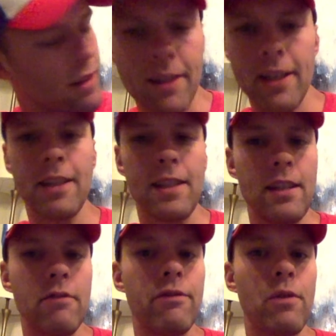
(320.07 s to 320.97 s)

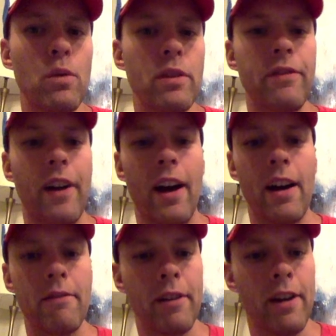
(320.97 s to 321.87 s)

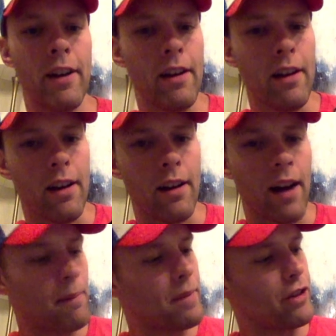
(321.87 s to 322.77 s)
$16.45,
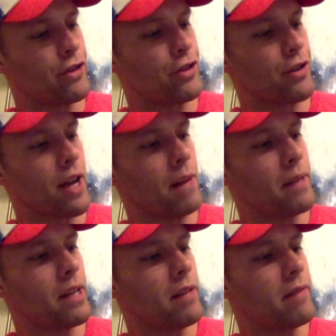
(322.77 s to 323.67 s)
I'm not sure how
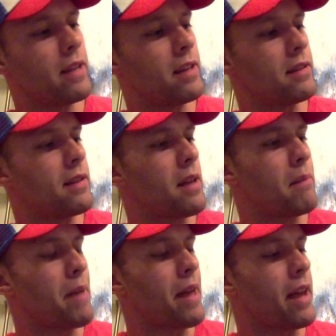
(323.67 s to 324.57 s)
many of these they
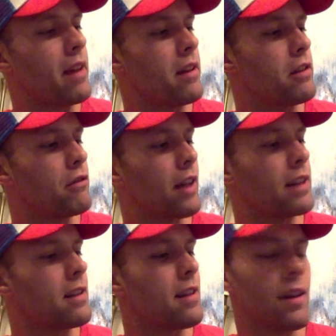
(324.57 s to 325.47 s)
made. You'd
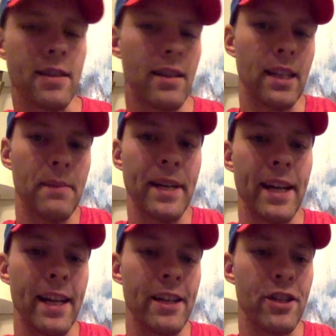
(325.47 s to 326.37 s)
like to think it's a
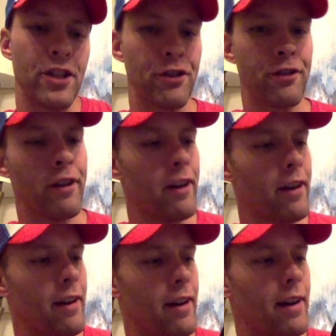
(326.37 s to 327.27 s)
limited edition,
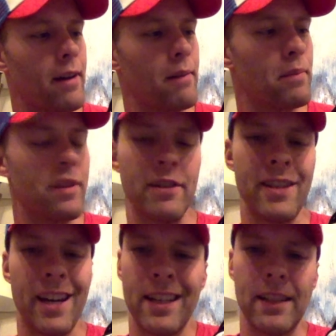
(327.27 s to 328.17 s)
but then
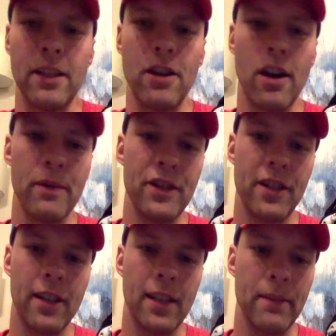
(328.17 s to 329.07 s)
technically garbage is
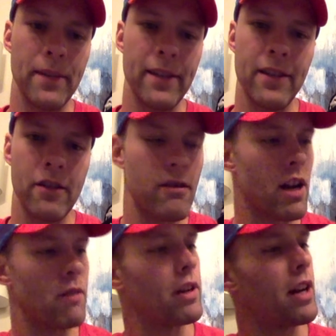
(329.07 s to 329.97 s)
unlimited, so they're
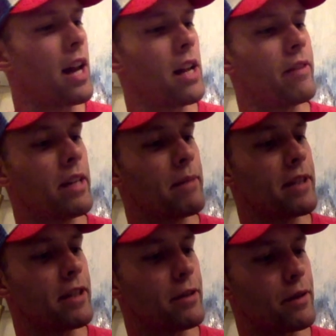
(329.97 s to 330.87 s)
not running out of any
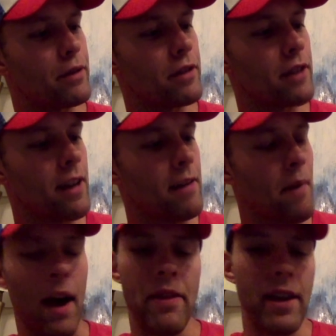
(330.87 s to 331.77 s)
materials.
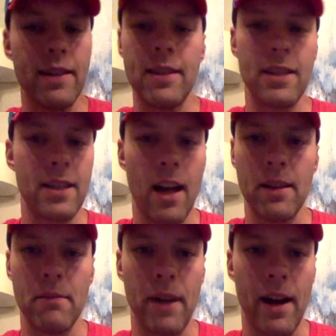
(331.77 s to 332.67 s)
I think it's a
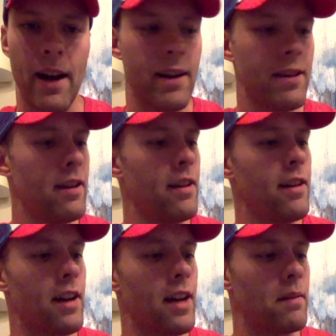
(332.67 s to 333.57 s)
solid buy.
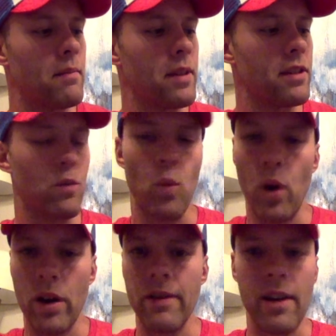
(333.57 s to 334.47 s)
It's a
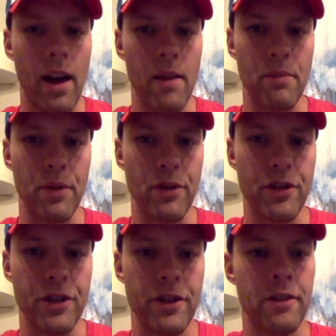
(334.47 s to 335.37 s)
one-of-a-kind
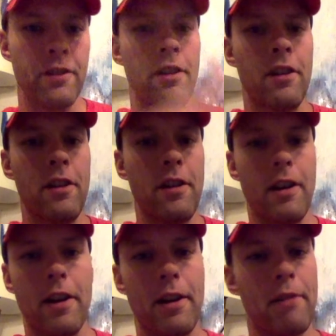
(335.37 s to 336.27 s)
purchase.
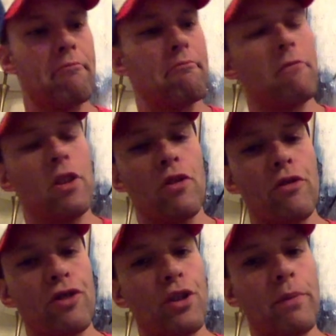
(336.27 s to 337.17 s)
You know,
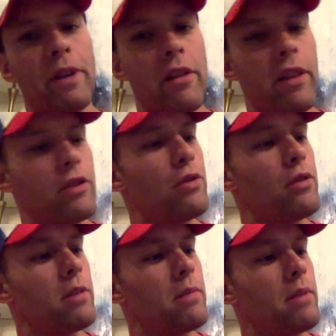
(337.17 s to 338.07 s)
there's so many other things you
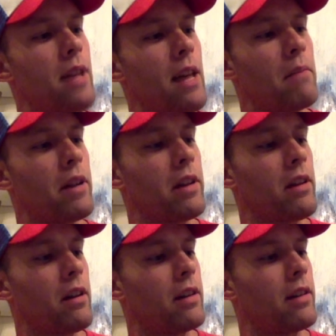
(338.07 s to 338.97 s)
could spend that money
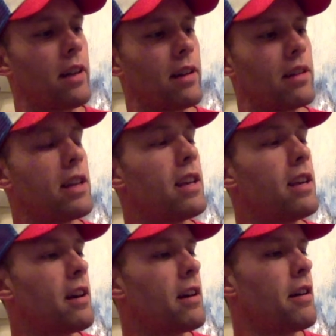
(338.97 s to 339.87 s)
on, like a
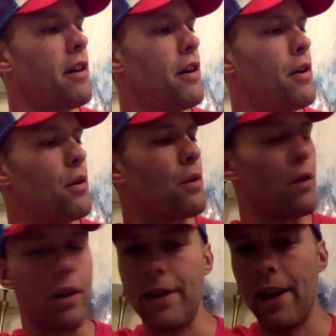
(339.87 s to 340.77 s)
Kia
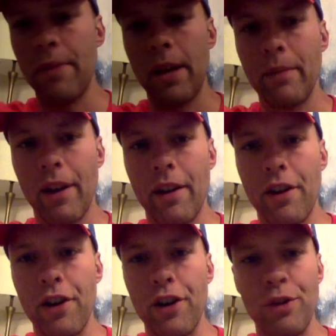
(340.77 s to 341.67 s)
or a down payment on
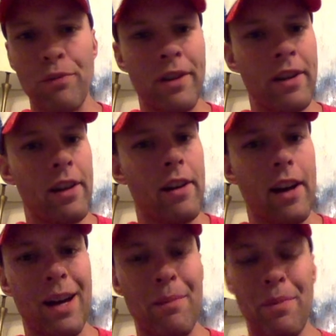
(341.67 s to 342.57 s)
a home.
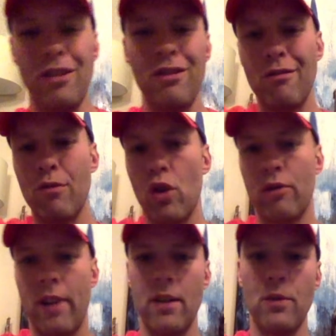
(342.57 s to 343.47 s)
But you could
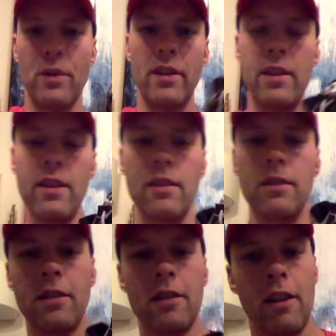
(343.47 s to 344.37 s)
roll around in one of
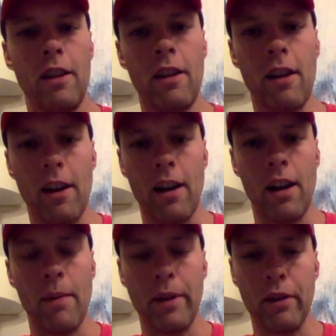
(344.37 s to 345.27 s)
these
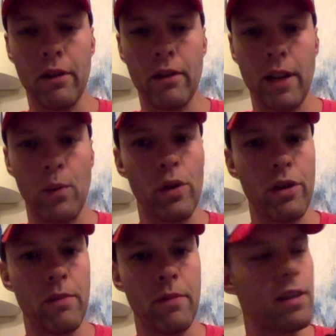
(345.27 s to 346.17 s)
and look like Will
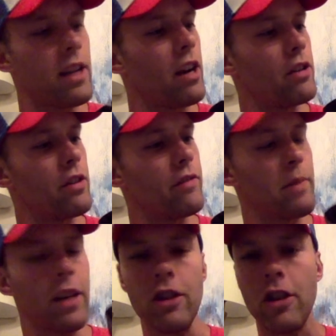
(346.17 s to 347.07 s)
Smith's character from
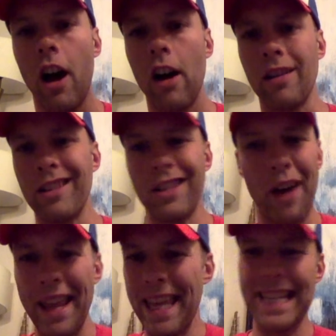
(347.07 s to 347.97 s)
Hitchcock. And so
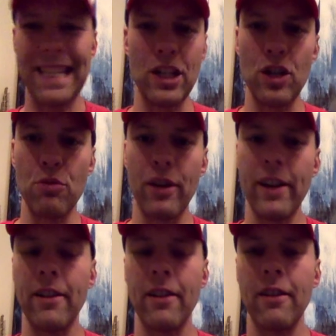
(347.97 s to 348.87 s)
I think it's a
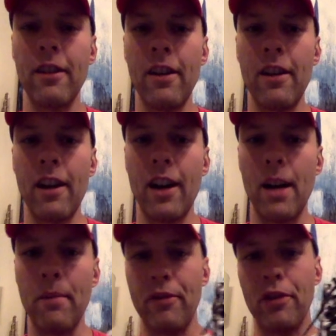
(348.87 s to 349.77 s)
no-brainer
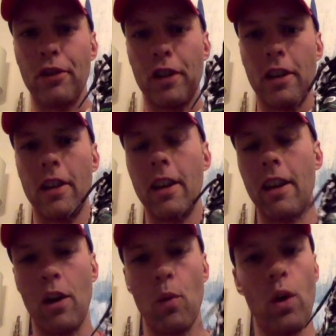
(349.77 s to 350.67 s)
if you're looking to
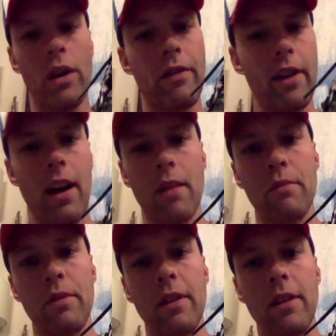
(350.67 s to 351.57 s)
get a one-of-a-kind
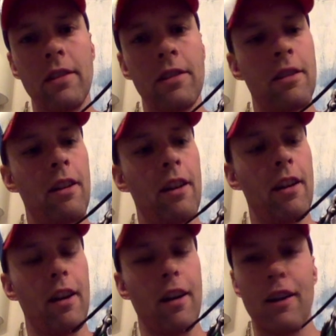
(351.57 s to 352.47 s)
piece
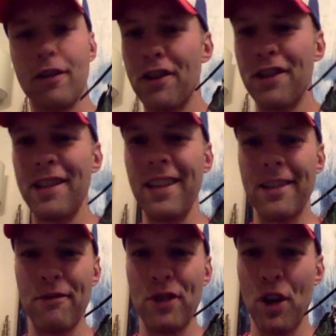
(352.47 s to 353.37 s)
such as
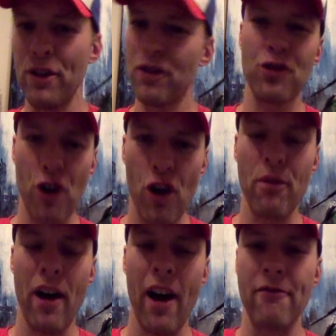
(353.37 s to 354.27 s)
these. So it's a strong
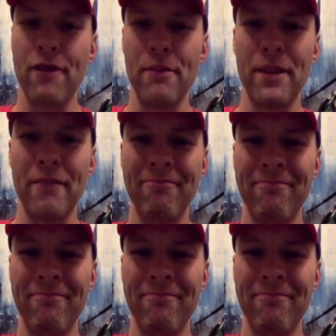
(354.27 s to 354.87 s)
buy. Recommend.